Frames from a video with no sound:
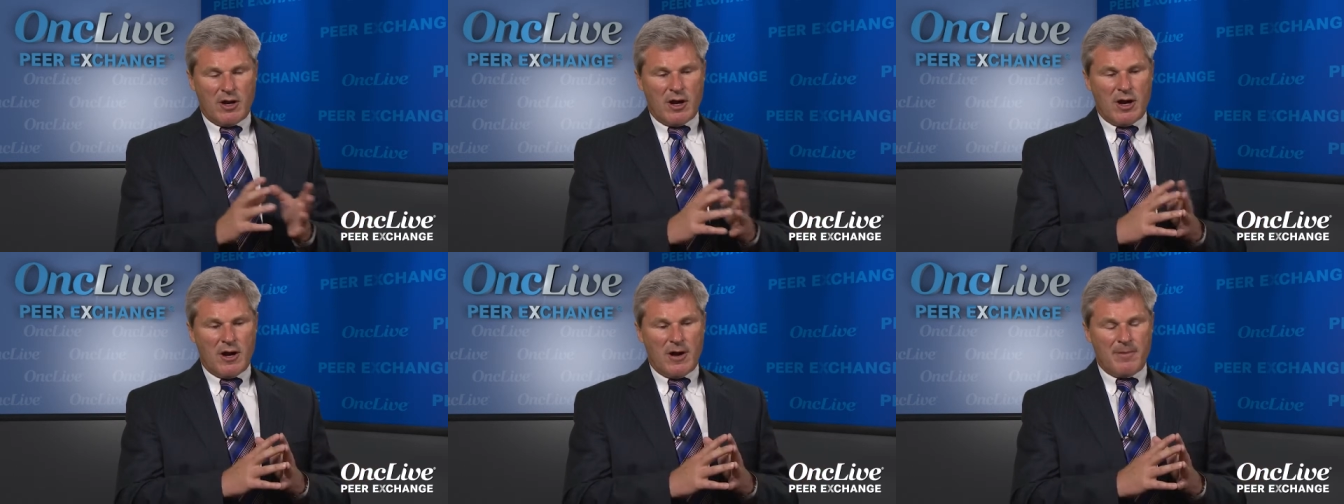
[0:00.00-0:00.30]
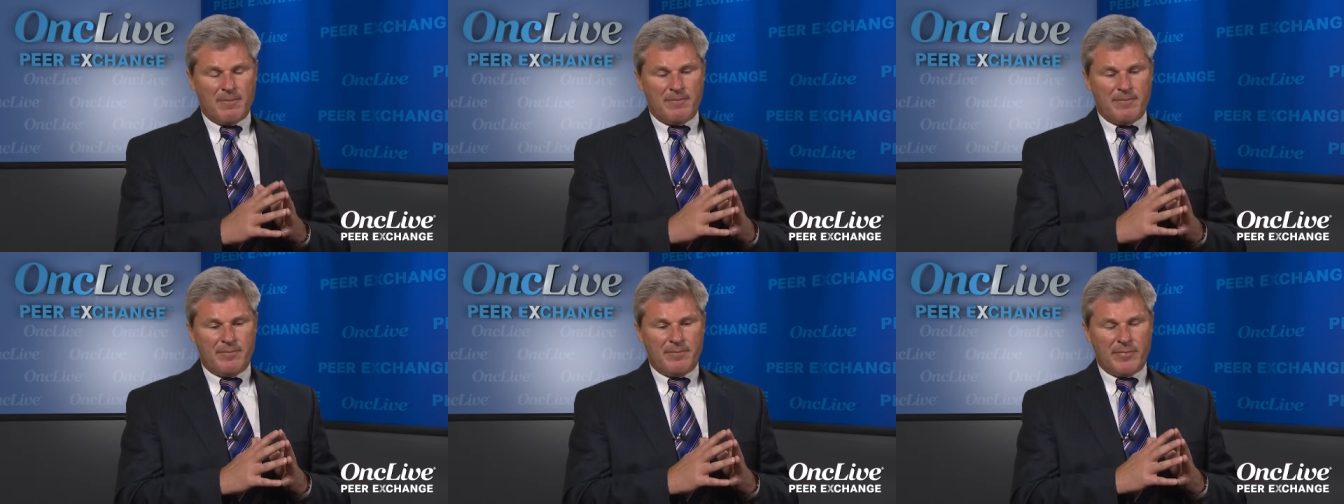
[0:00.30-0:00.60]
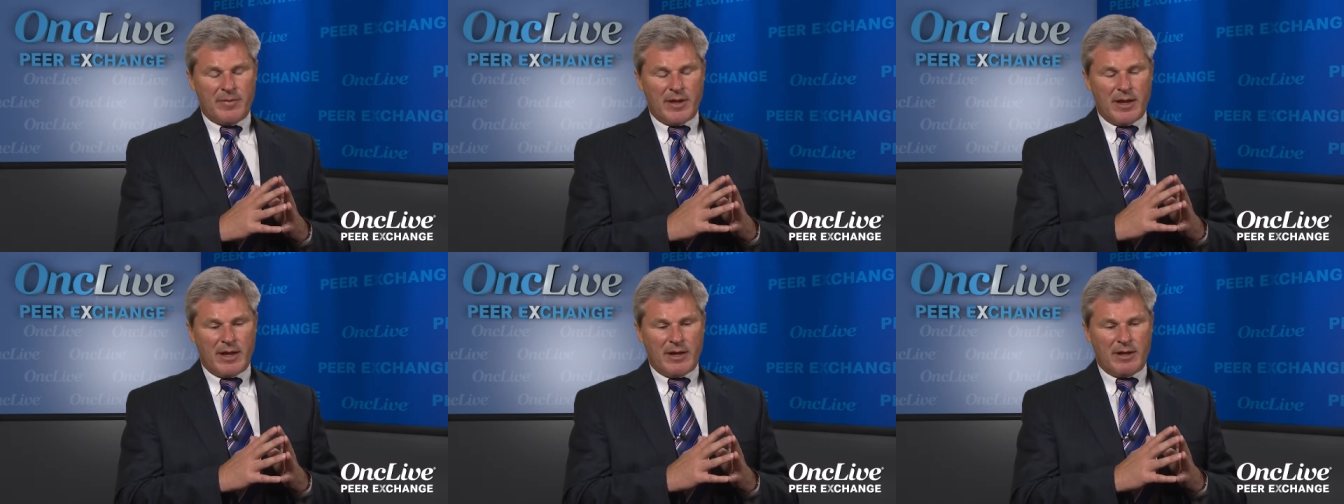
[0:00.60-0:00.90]

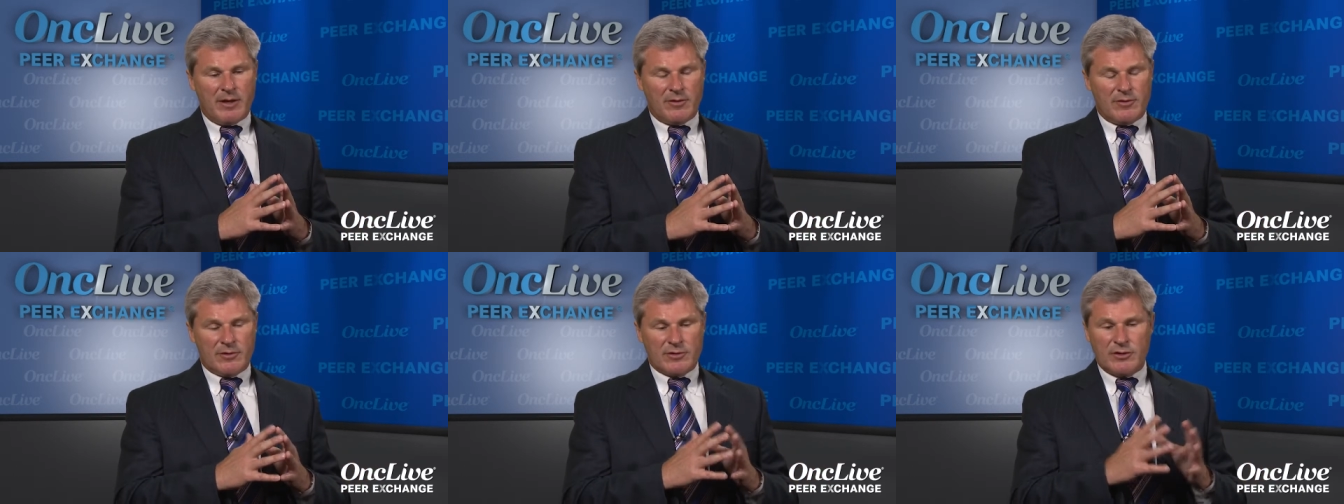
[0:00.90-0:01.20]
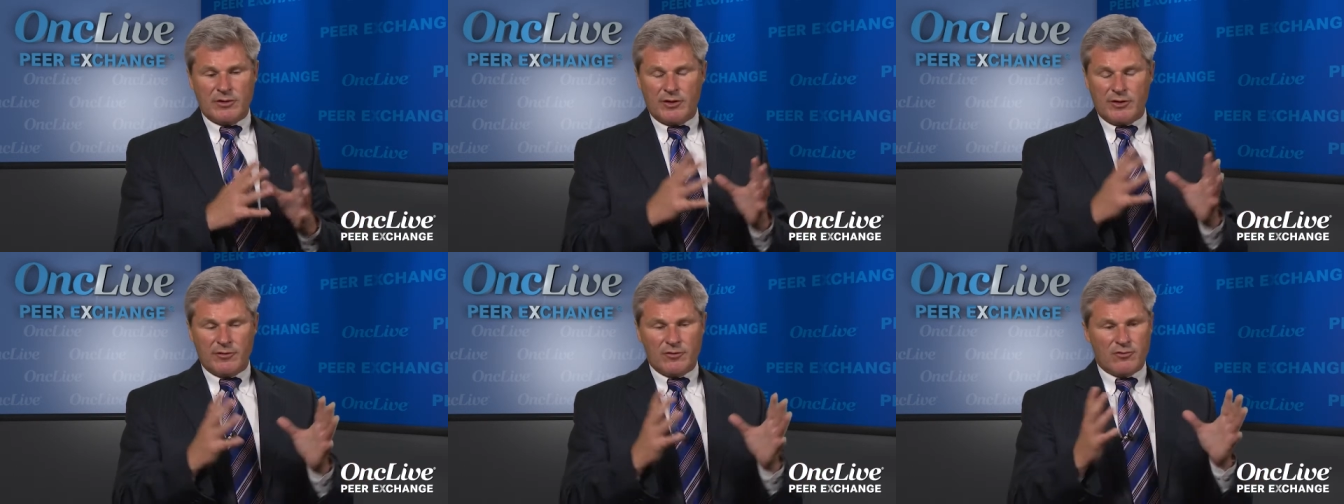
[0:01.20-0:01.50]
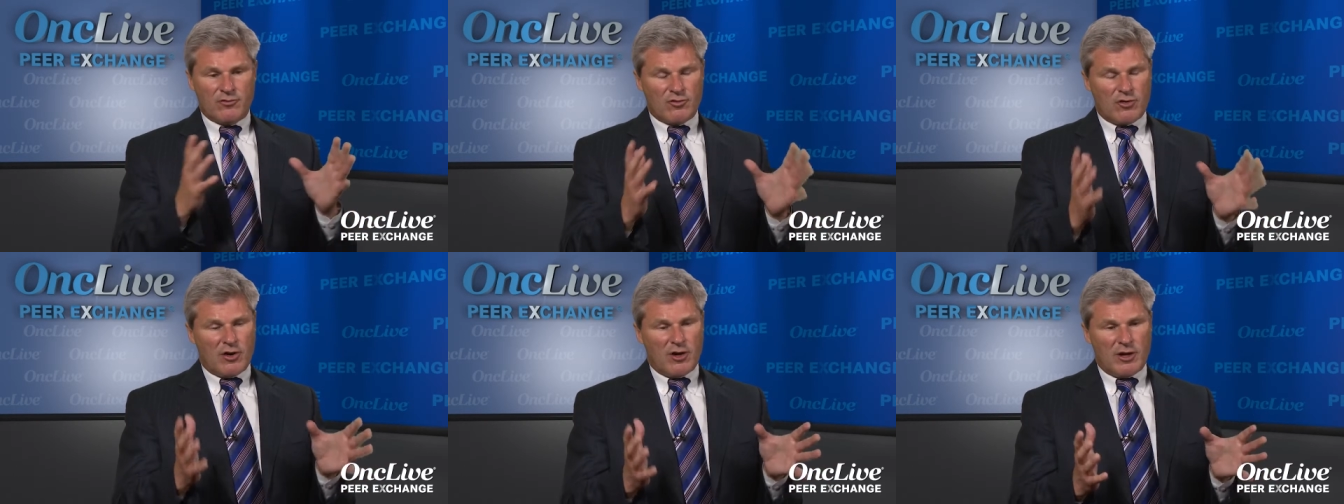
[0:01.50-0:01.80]
Um, uh, there's another
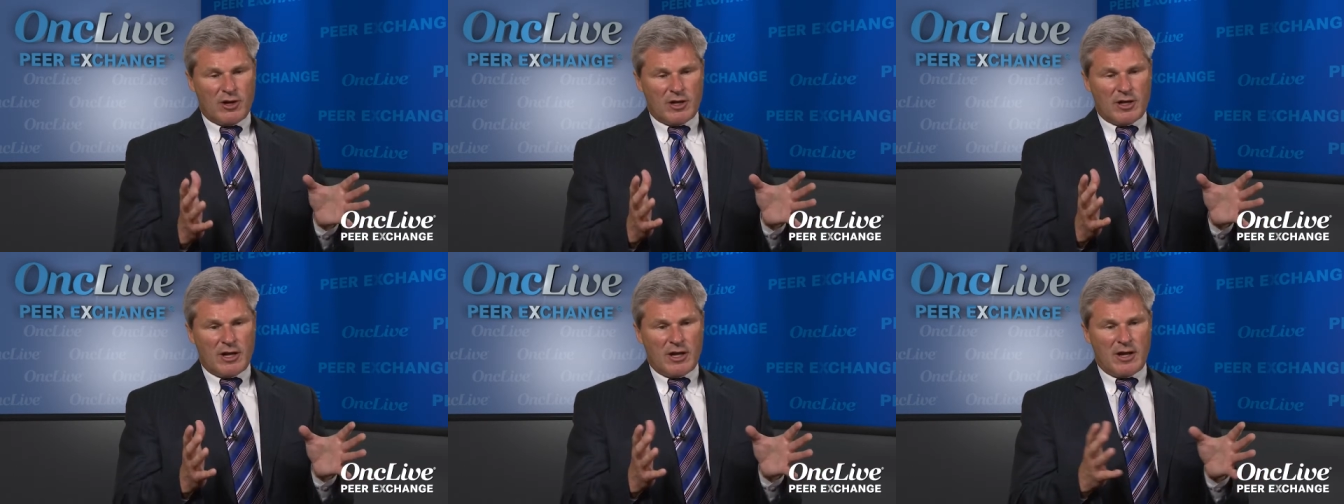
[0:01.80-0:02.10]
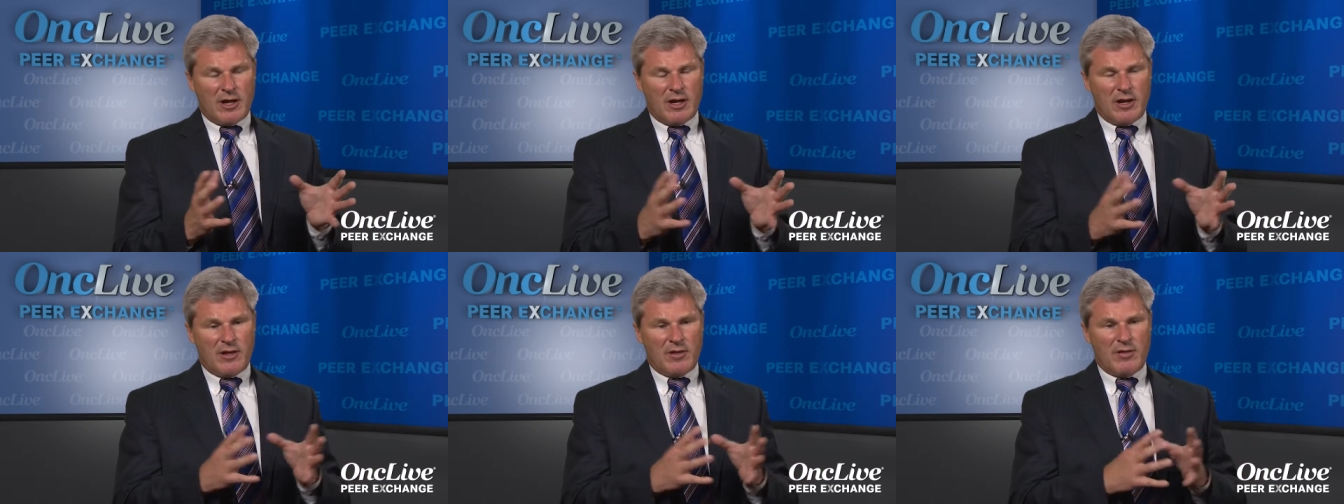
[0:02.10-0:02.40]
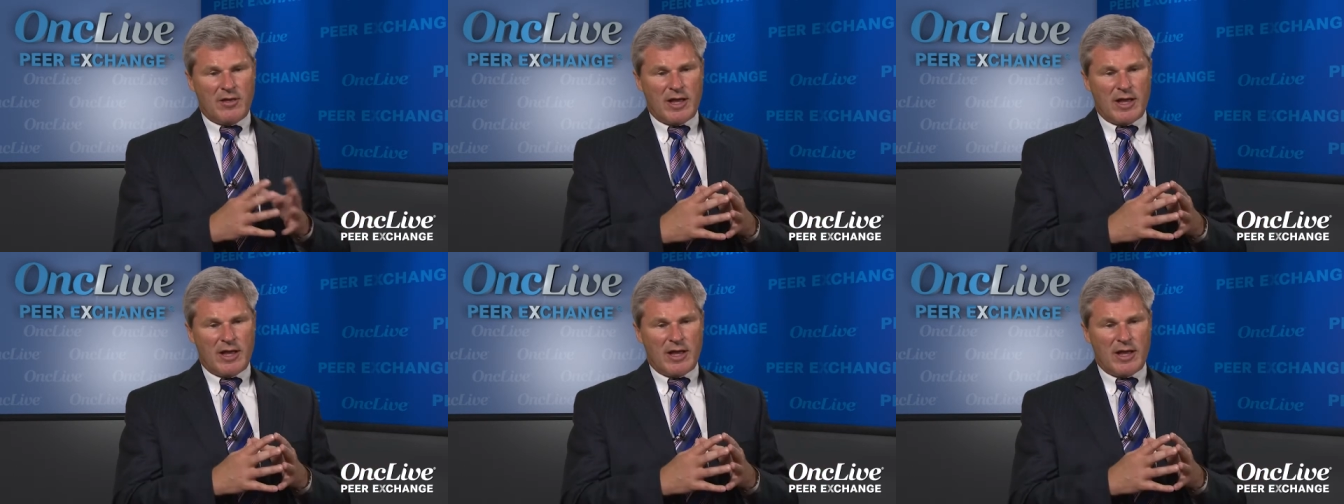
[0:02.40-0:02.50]
drug uh,